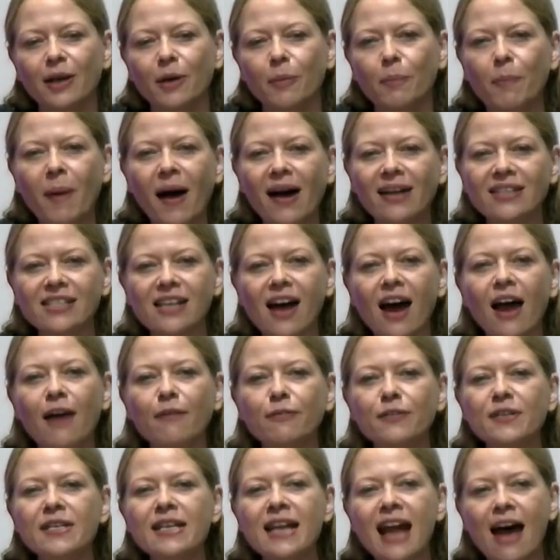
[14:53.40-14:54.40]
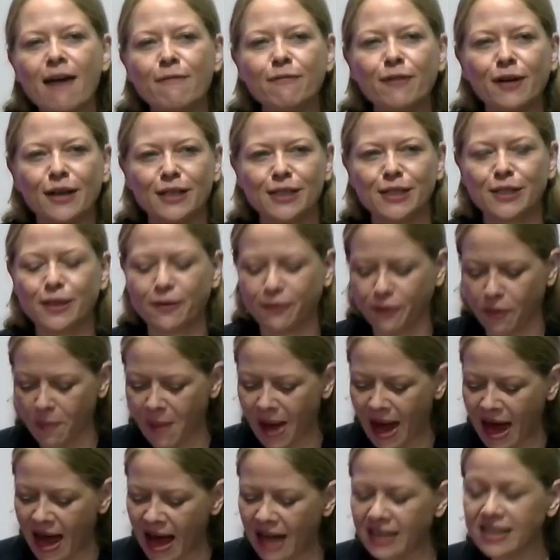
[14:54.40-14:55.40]
But I have never stood for
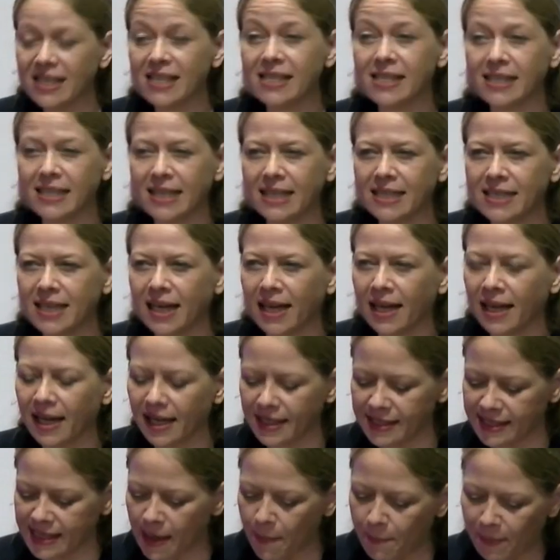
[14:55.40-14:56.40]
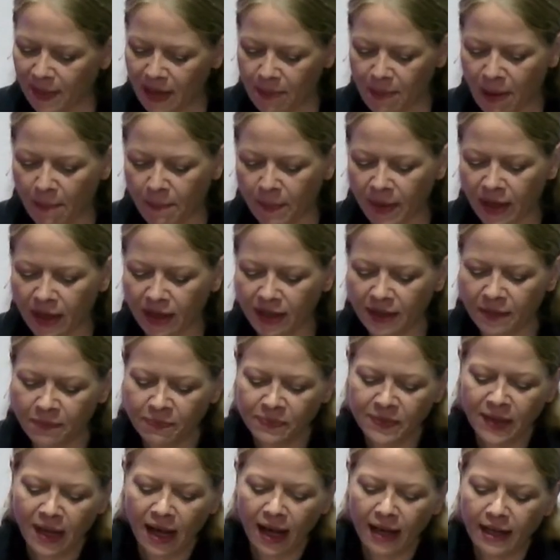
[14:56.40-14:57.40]
mayor as a sitting assembly member,
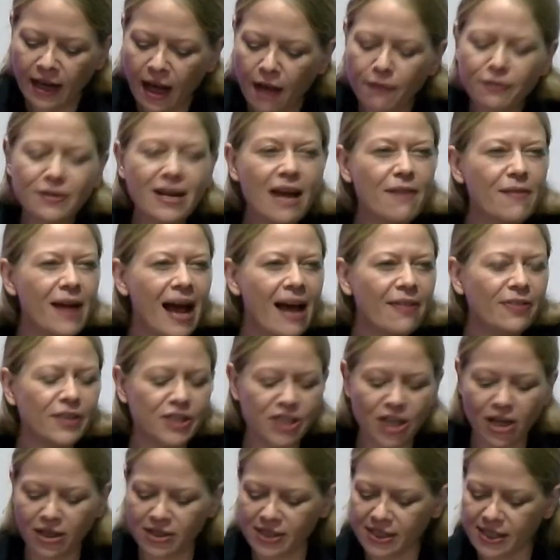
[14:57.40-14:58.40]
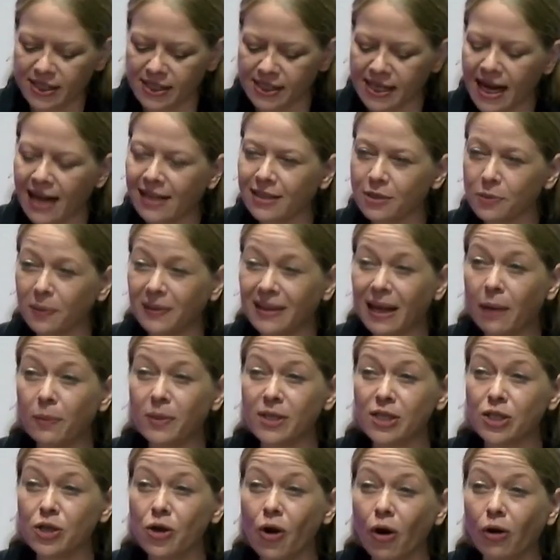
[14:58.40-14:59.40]
and I've never had the chance to stand when there
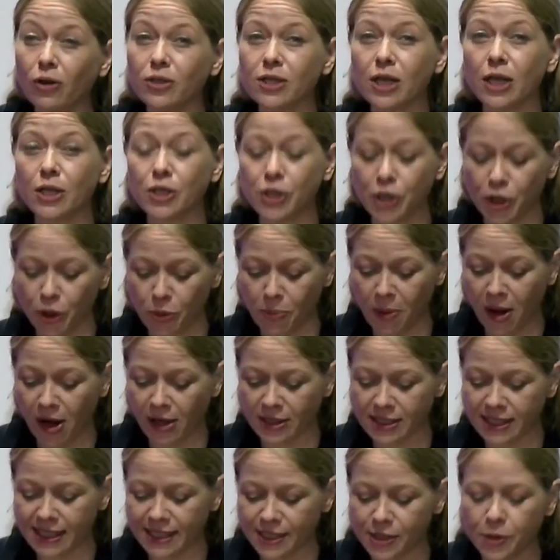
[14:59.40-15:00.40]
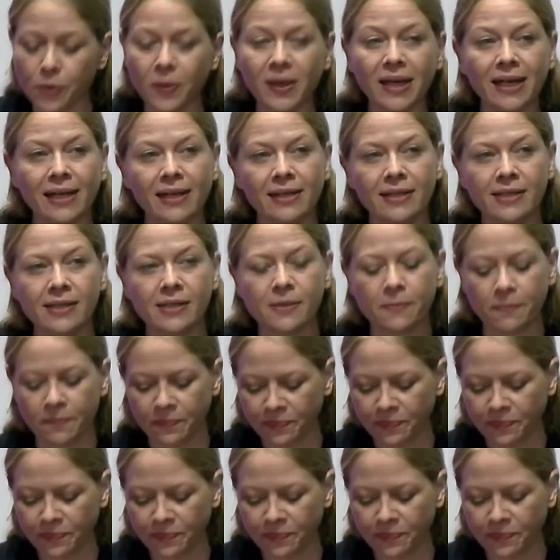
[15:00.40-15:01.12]
was not a two-party squeeze.